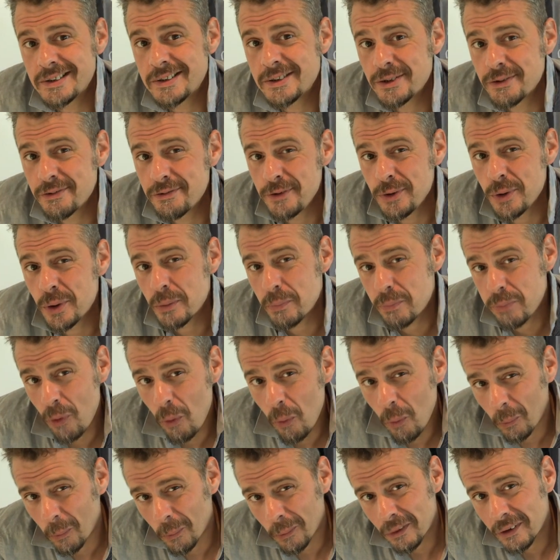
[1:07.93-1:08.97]
So if you are
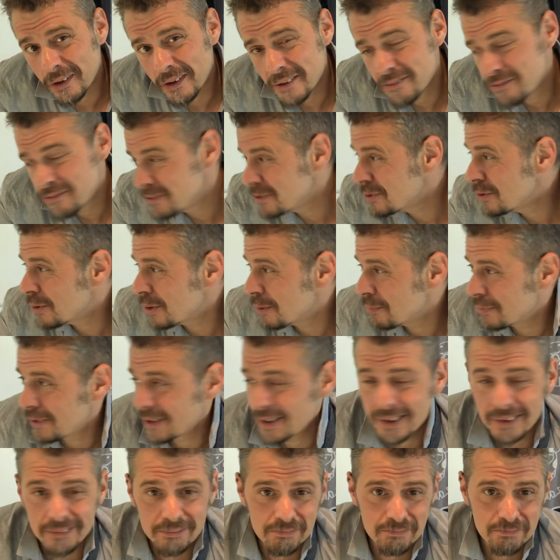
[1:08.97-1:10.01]
poor, if you grew up like
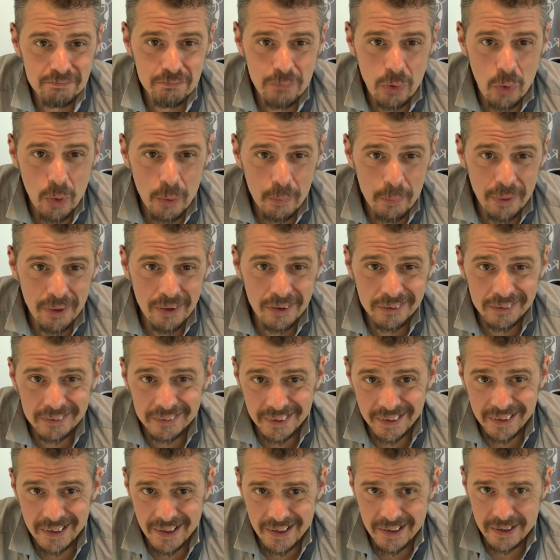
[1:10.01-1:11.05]
a poor punk
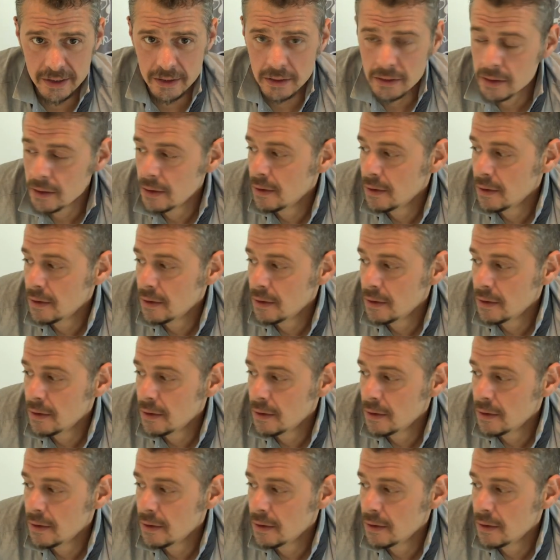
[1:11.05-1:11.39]
like I did,